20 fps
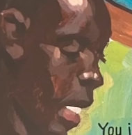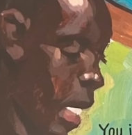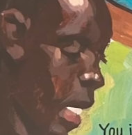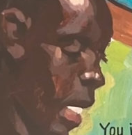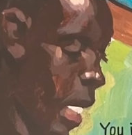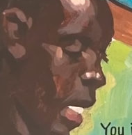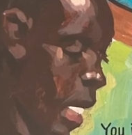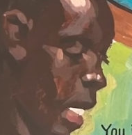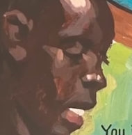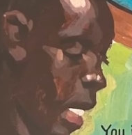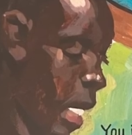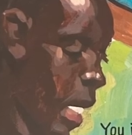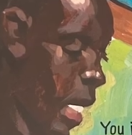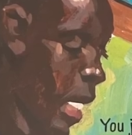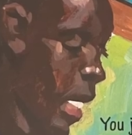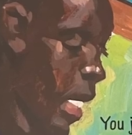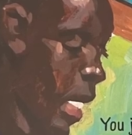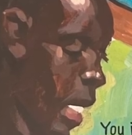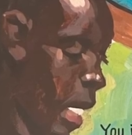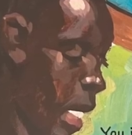they get
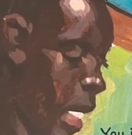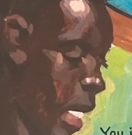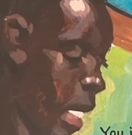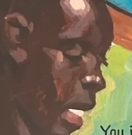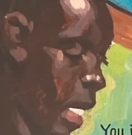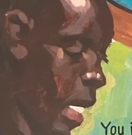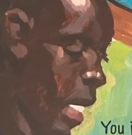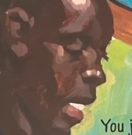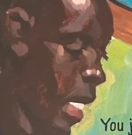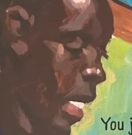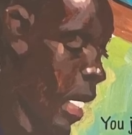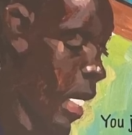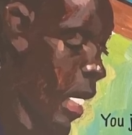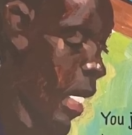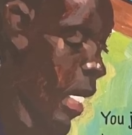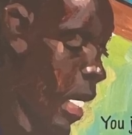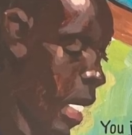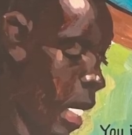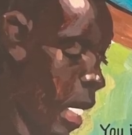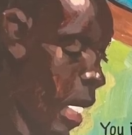scratched,
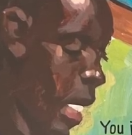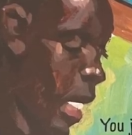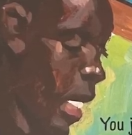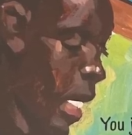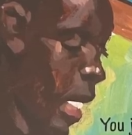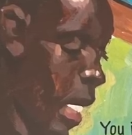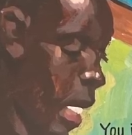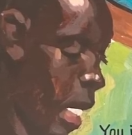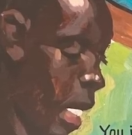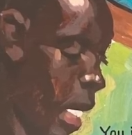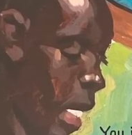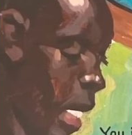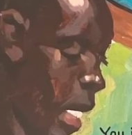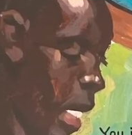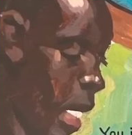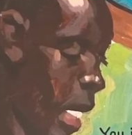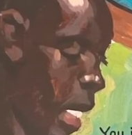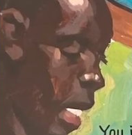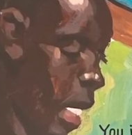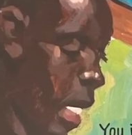and the
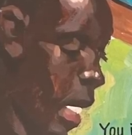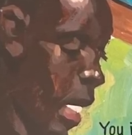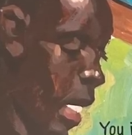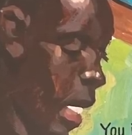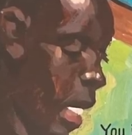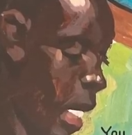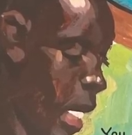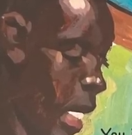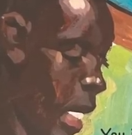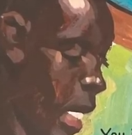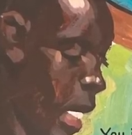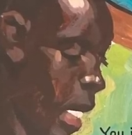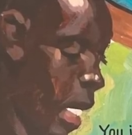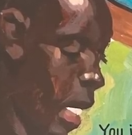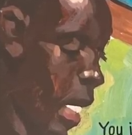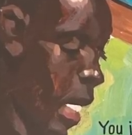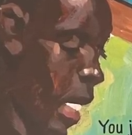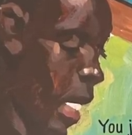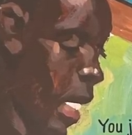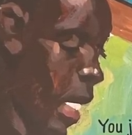scratches are hard
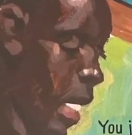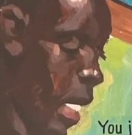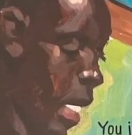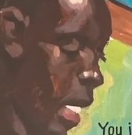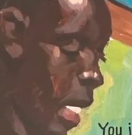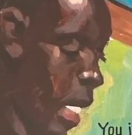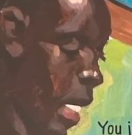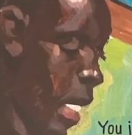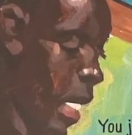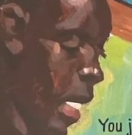to fix.